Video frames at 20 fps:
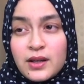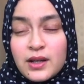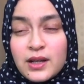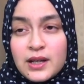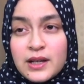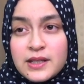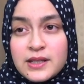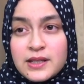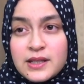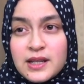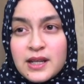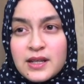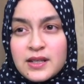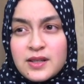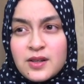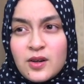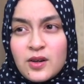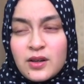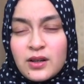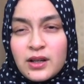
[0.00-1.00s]
It's
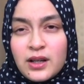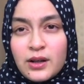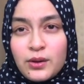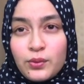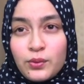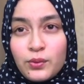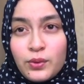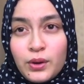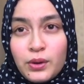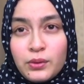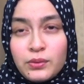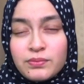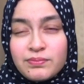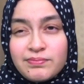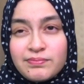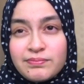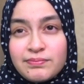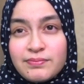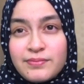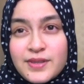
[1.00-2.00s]
not, well,
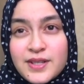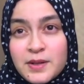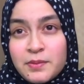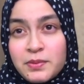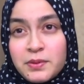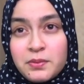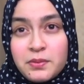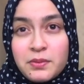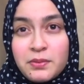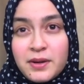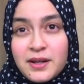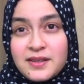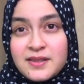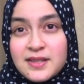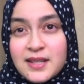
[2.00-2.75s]
some people might